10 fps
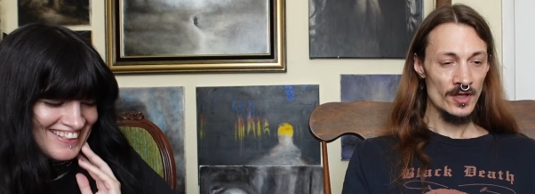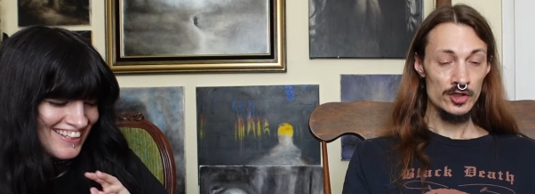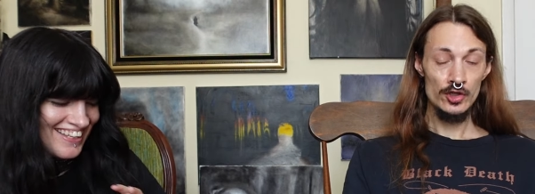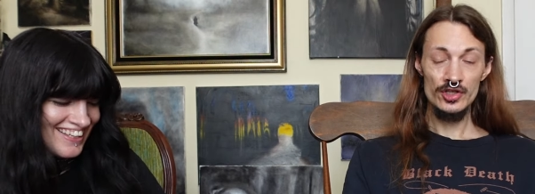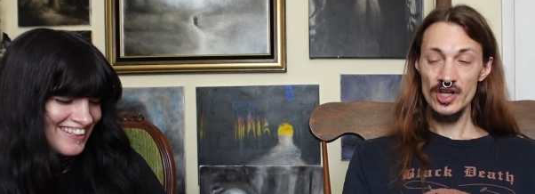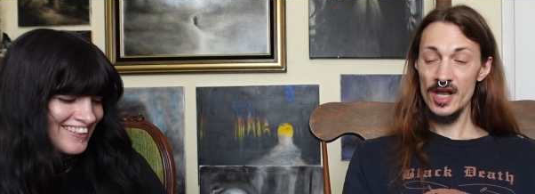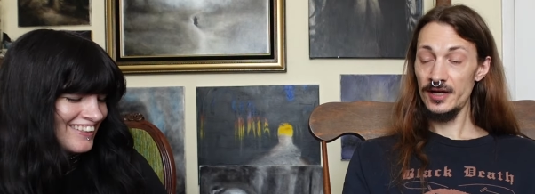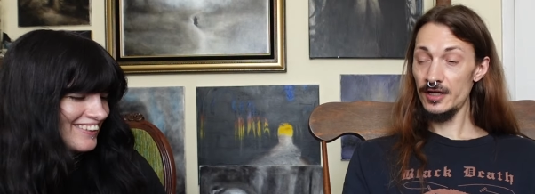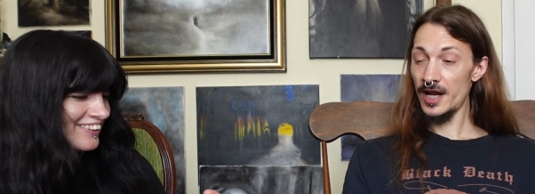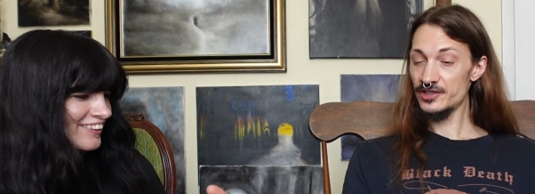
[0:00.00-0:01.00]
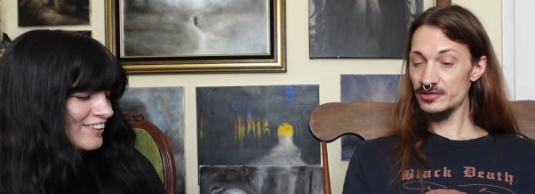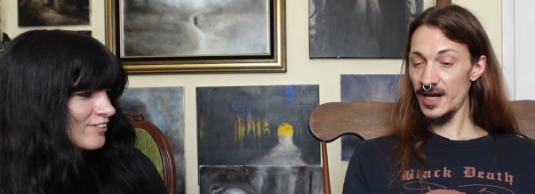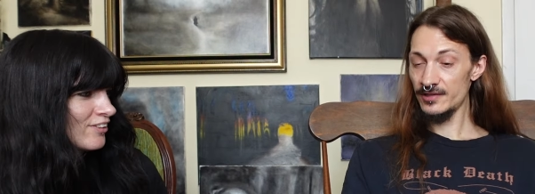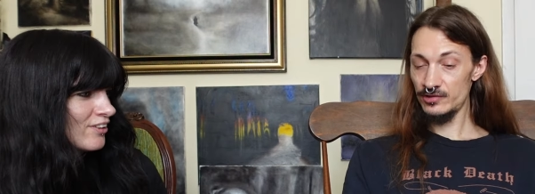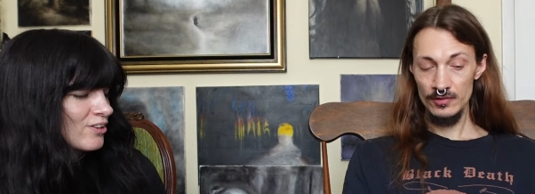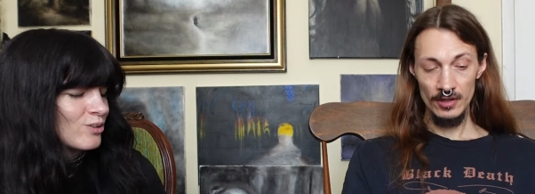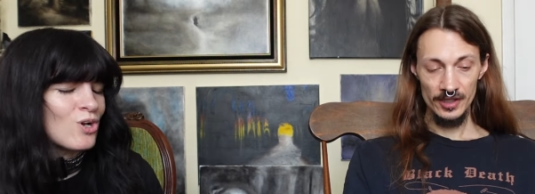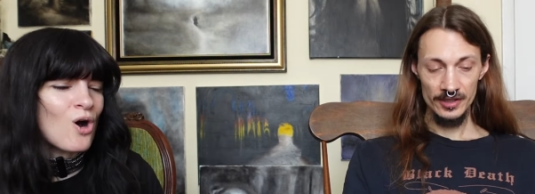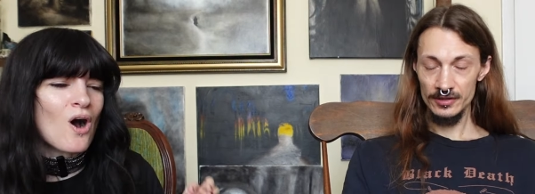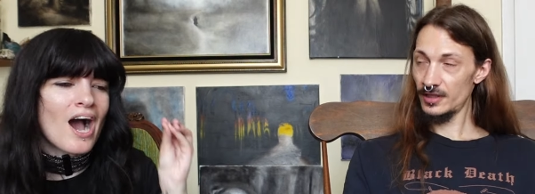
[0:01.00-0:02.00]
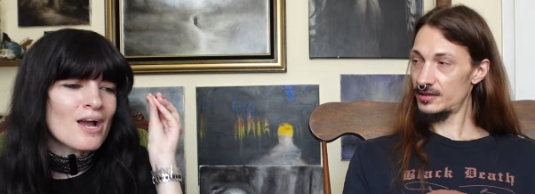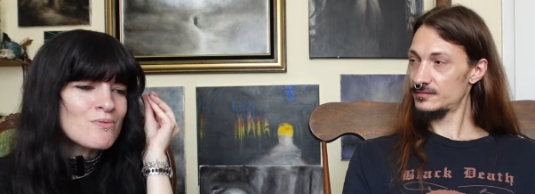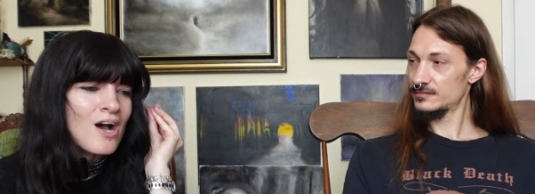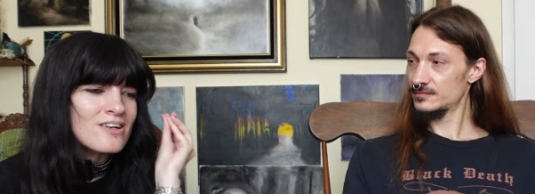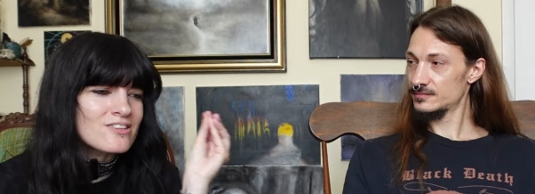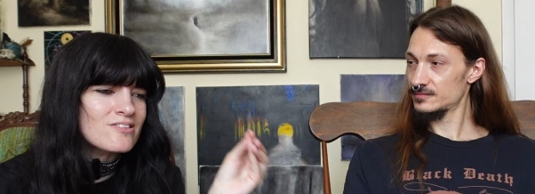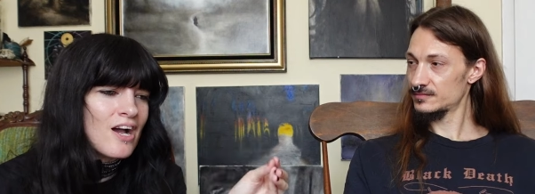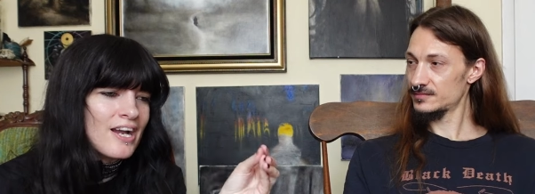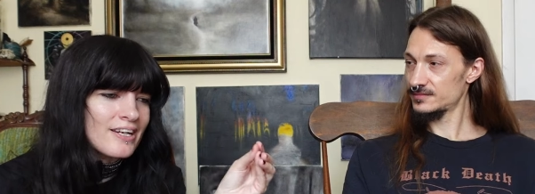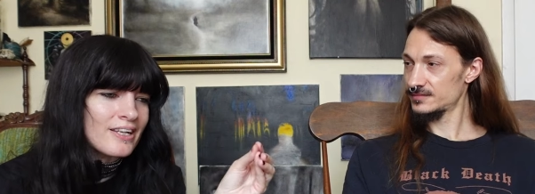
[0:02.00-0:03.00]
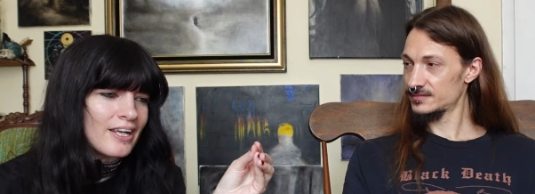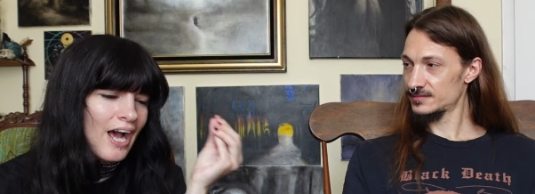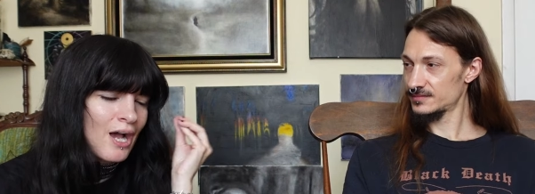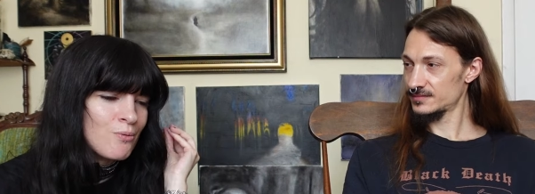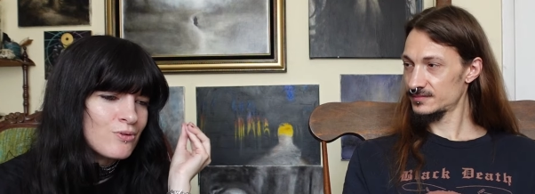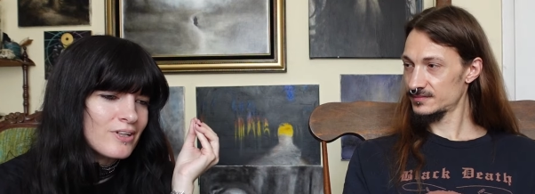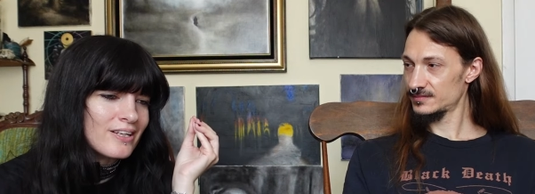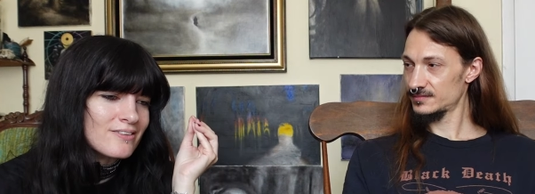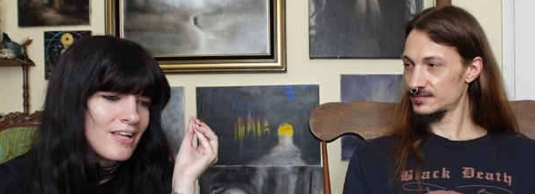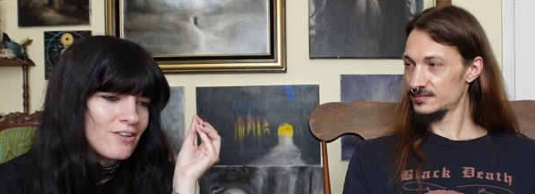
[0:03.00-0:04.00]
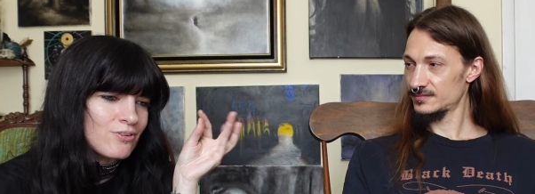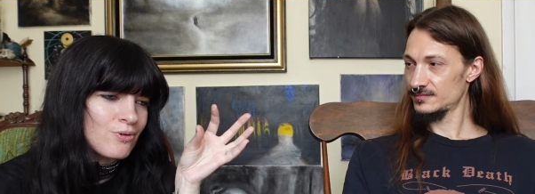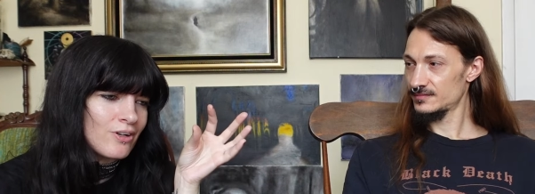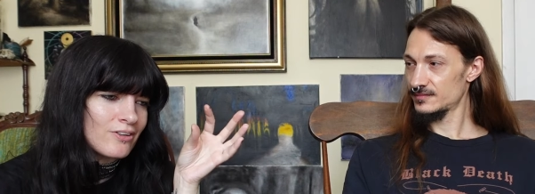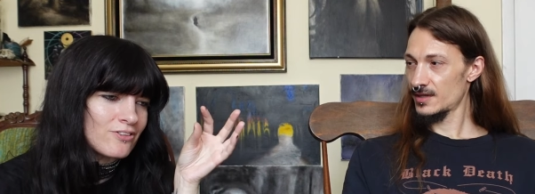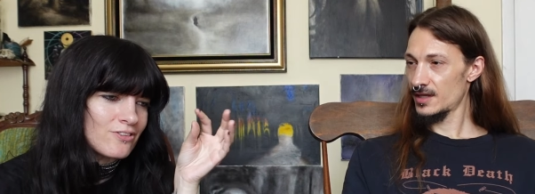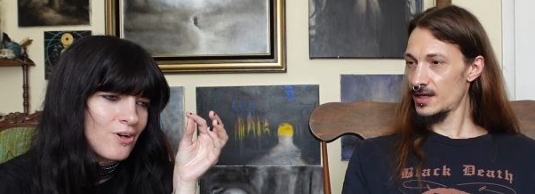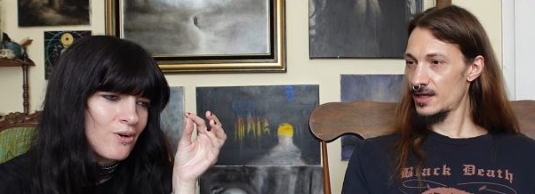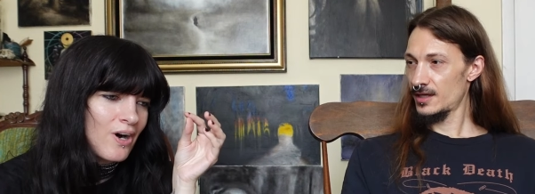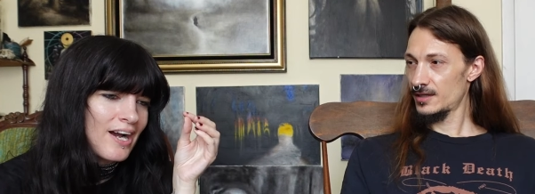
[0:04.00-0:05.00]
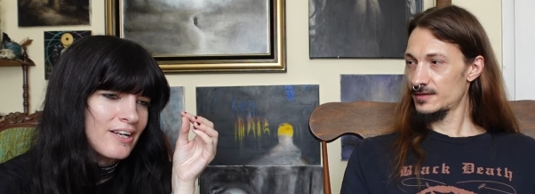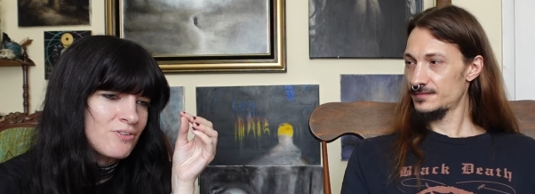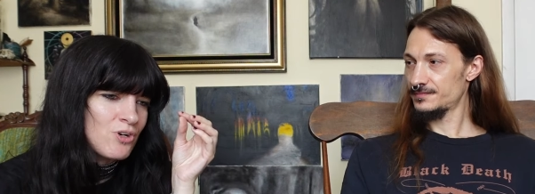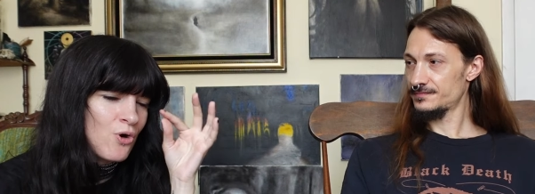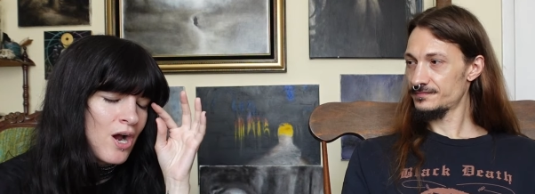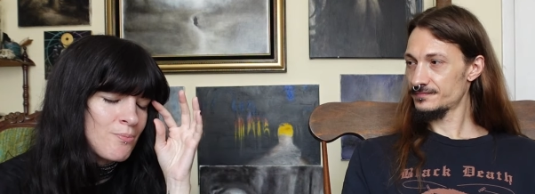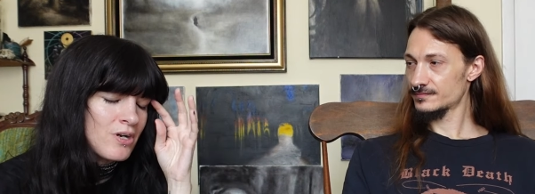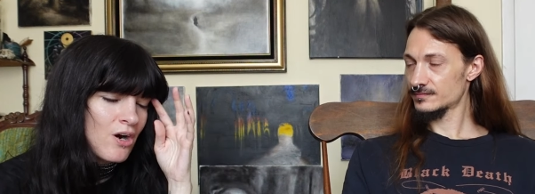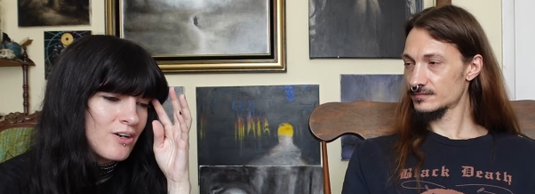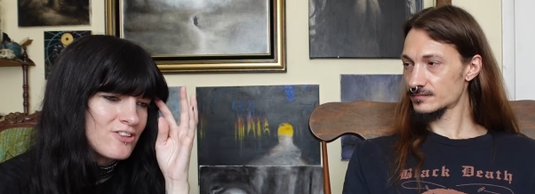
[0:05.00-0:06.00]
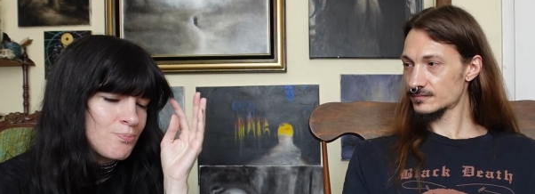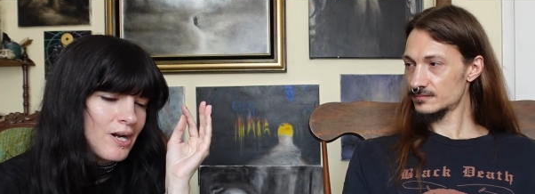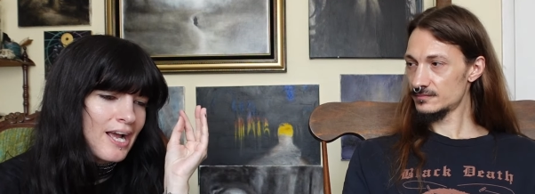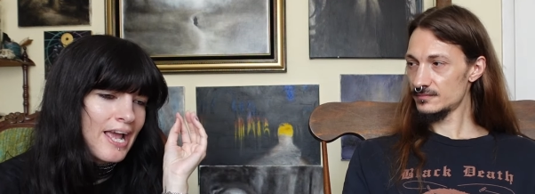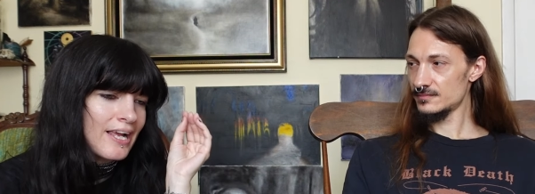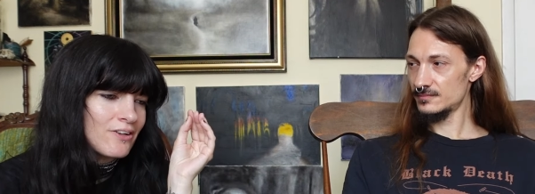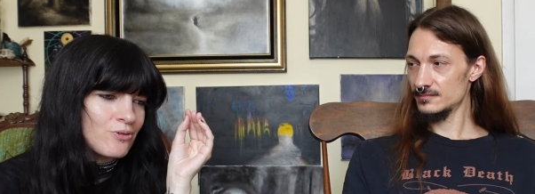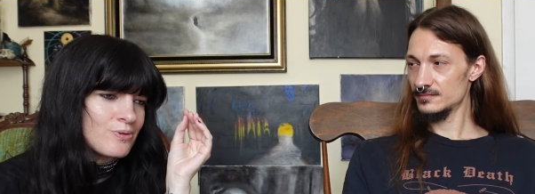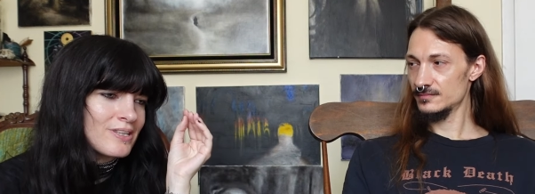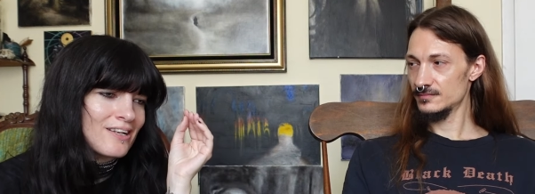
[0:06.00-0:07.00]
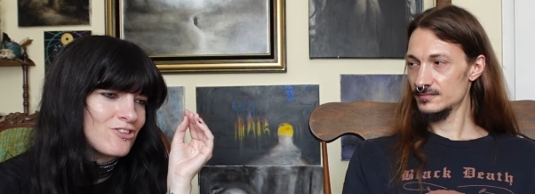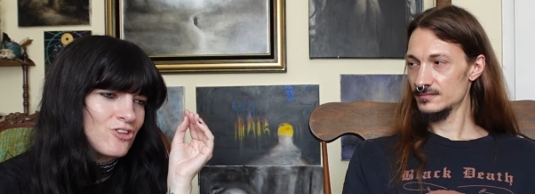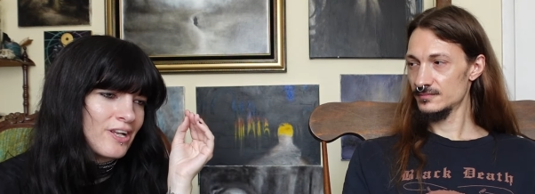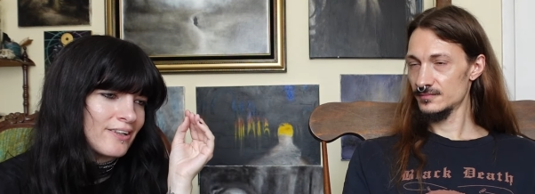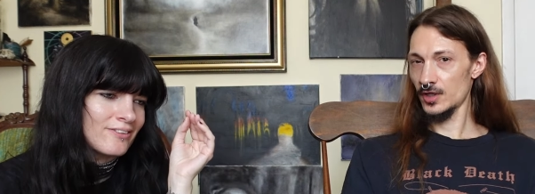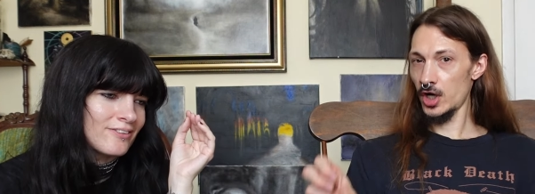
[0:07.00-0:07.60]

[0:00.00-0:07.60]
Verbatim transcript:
Speaker 1: you design a nice tattoo. I'll no, I'm
Speaker 2: not designing it. I will let a tattoo artist know. I know I'm an artist, but I hate doing that shit.